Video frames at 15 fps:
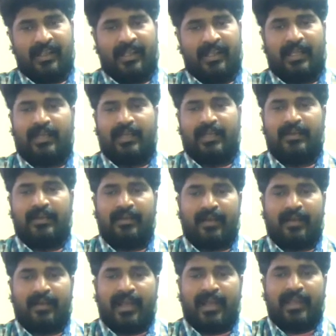and
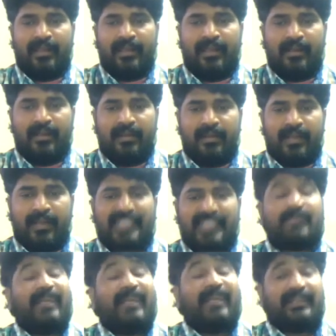I
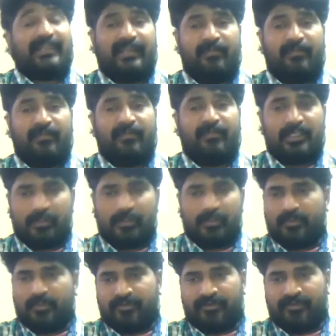expect them okay to
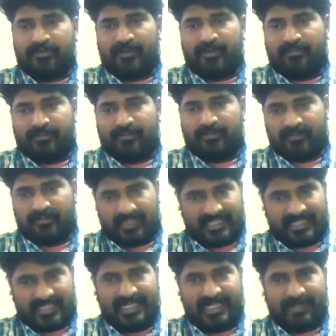perform the
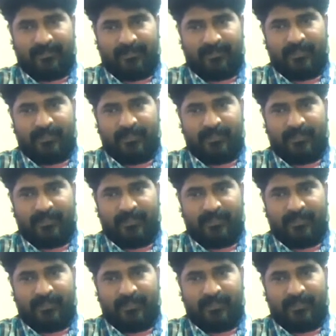same.